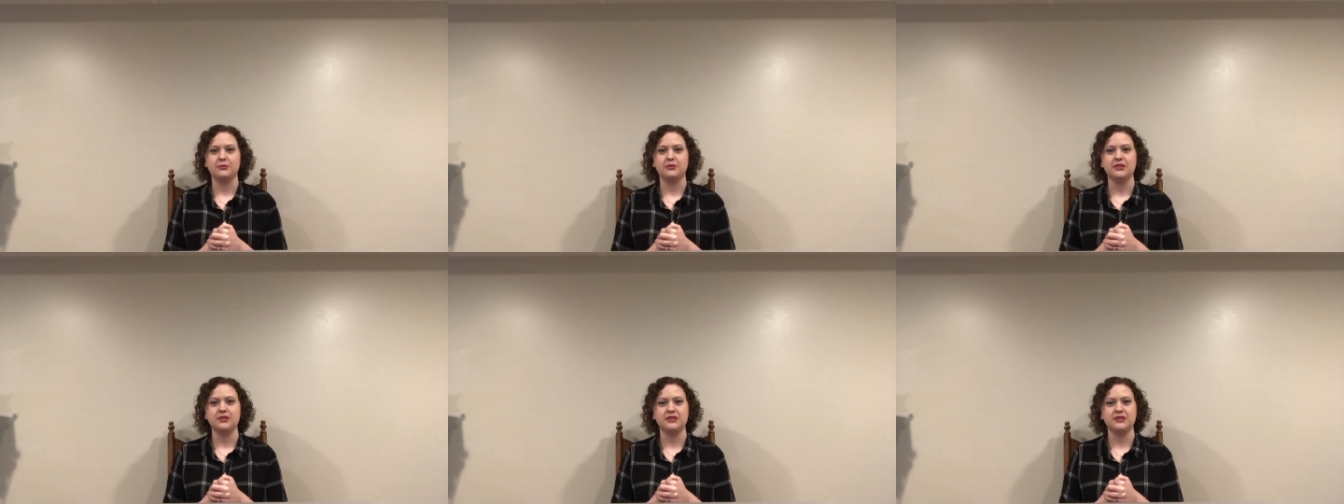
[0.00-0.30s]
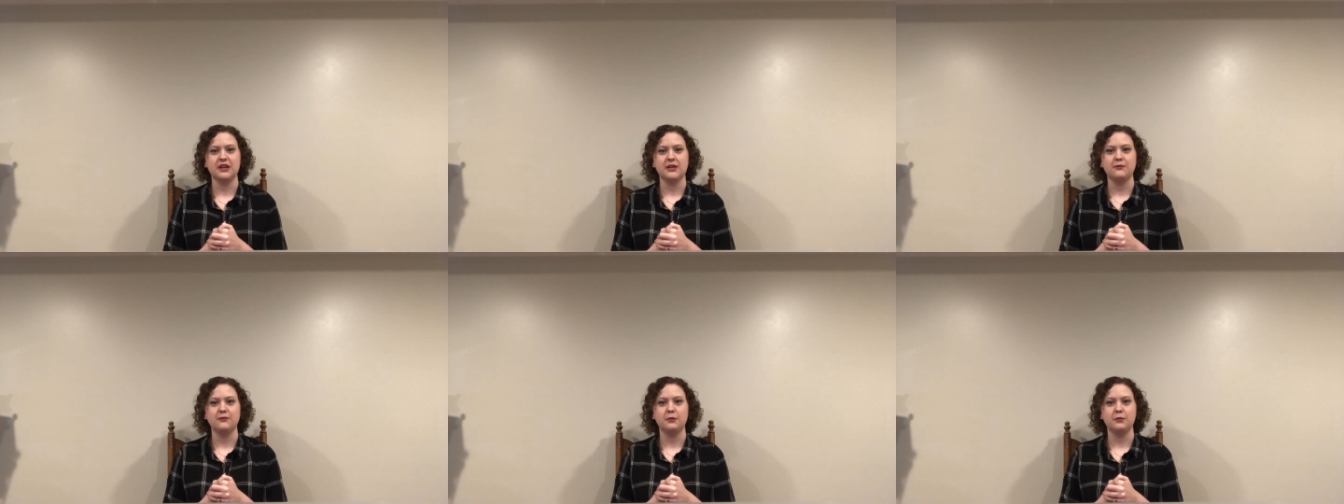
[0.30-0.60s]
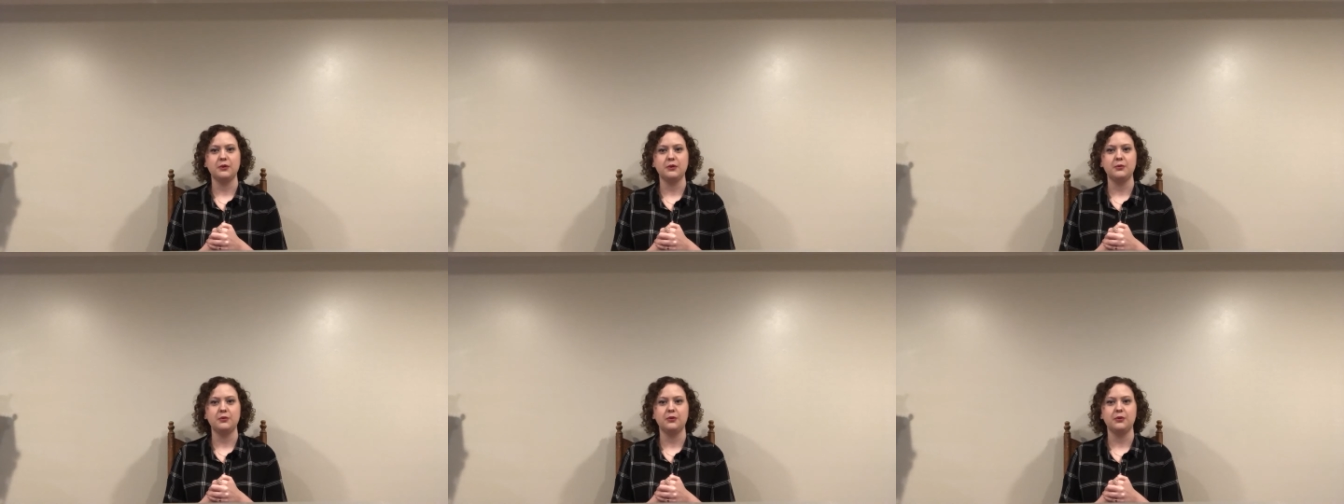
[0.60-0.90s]
to stand for
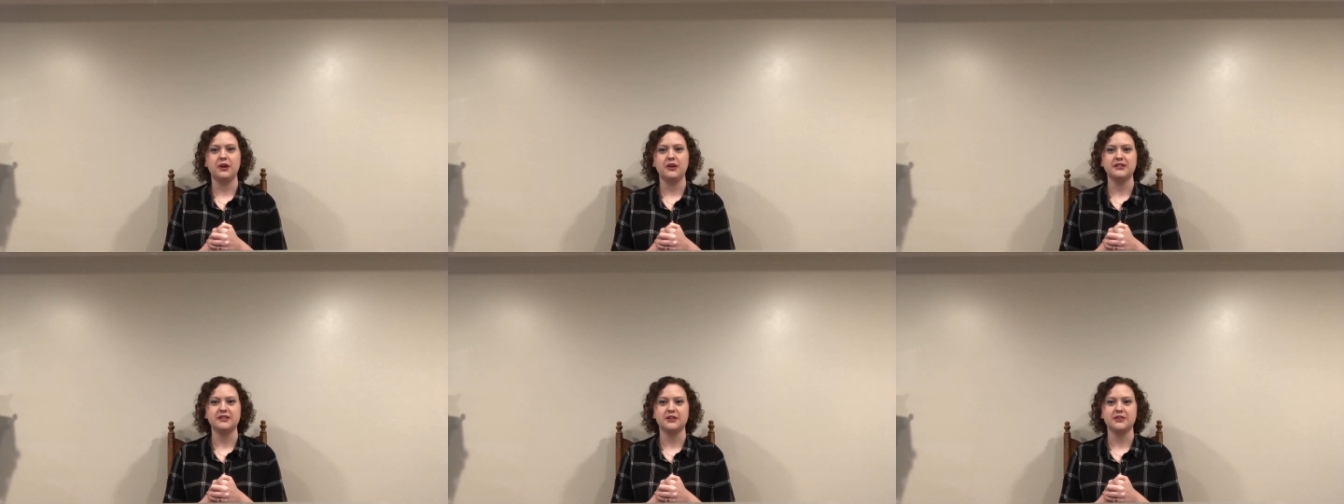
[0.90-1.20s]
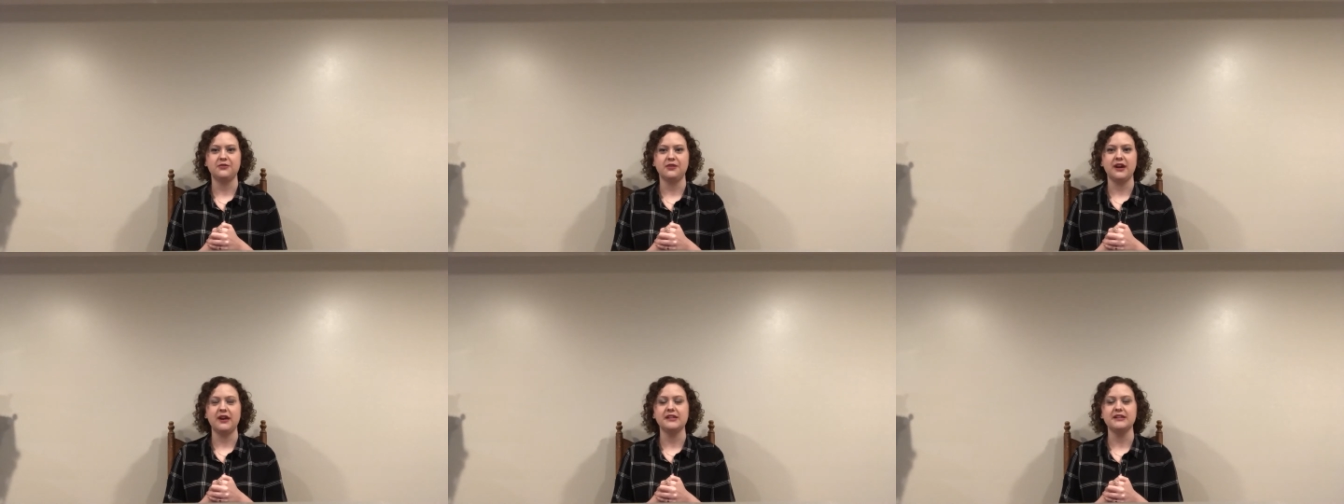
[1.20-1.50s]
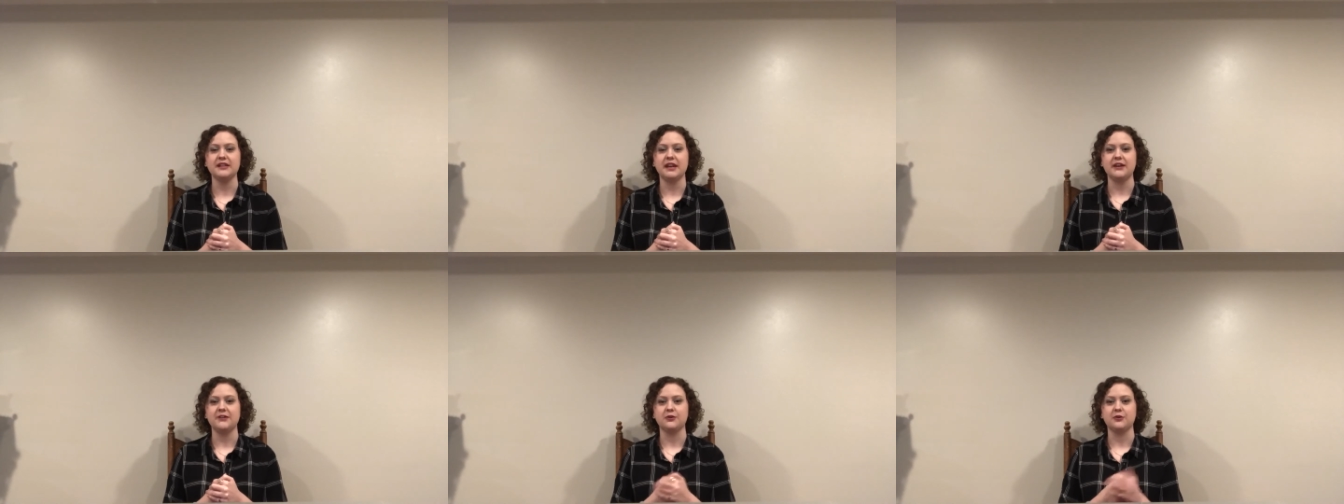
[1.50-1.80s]
people who identify as
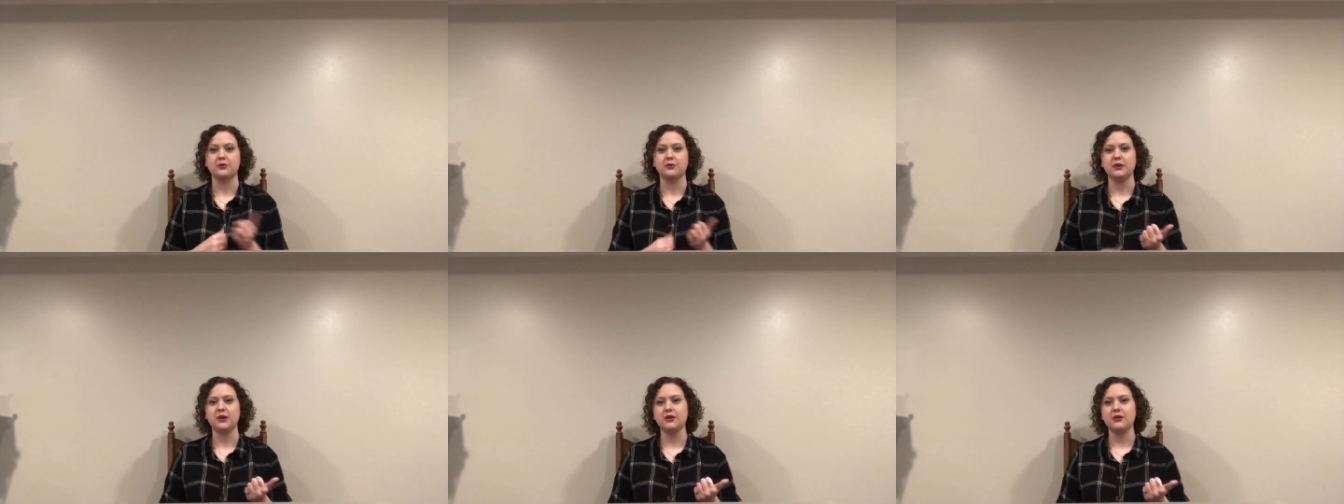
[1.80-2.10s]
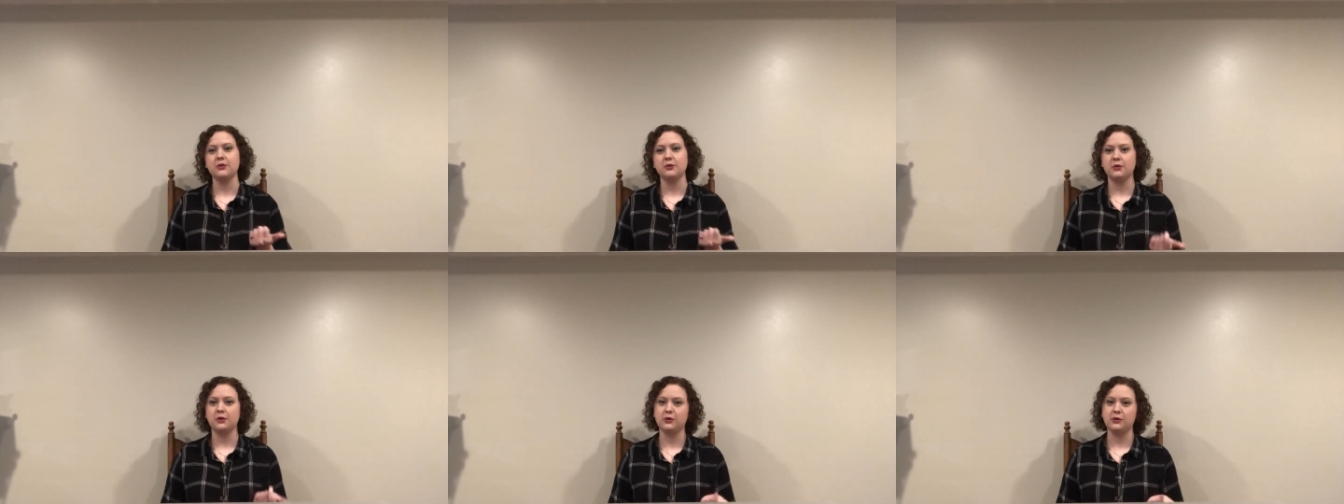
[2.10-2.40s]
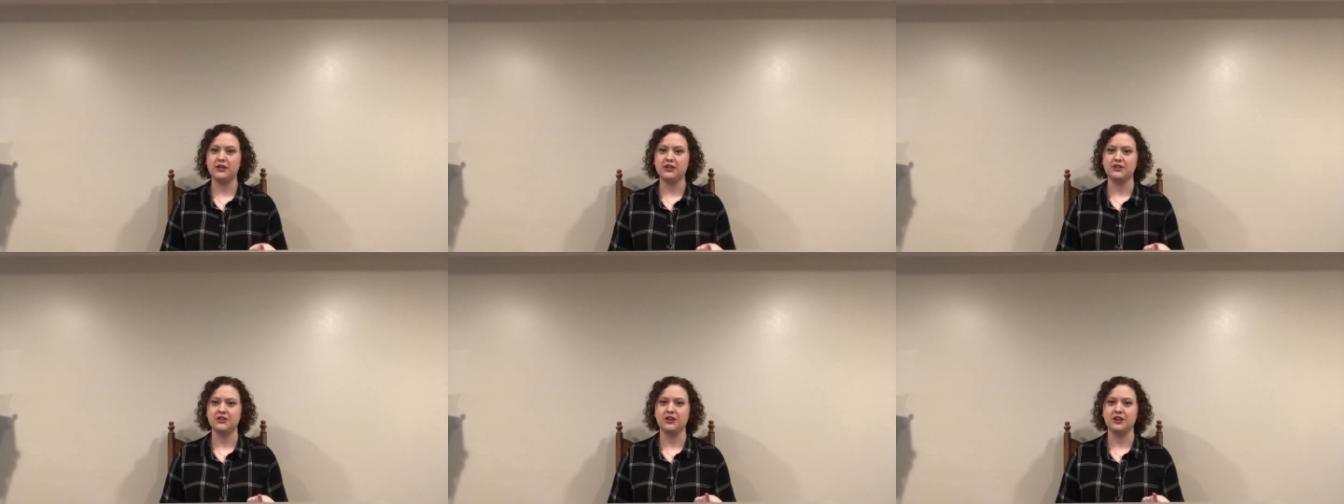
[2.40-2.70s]
either queer or
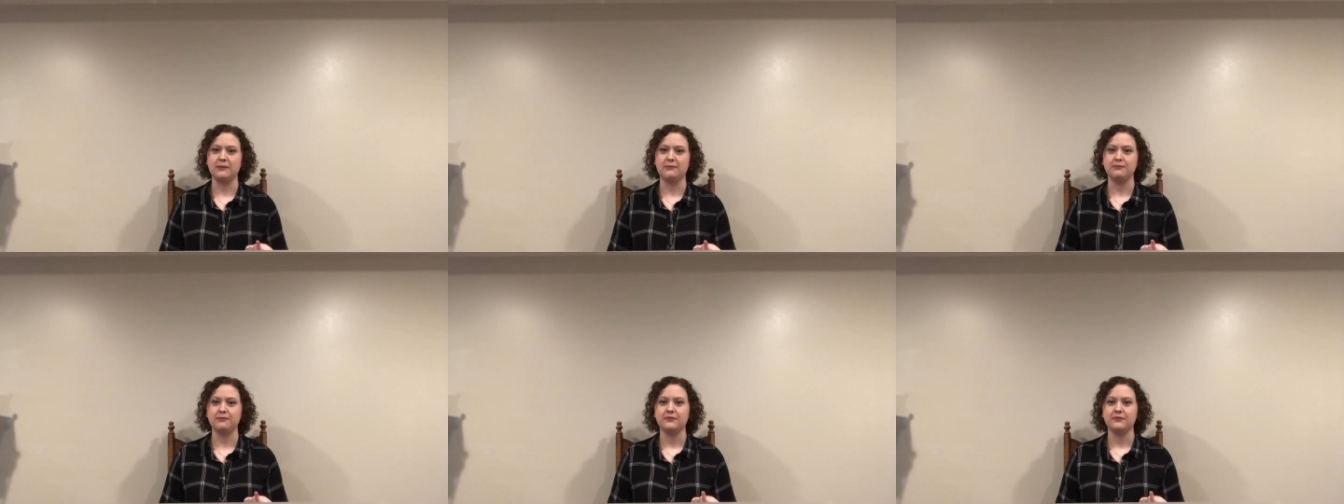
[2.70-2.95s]
questioning.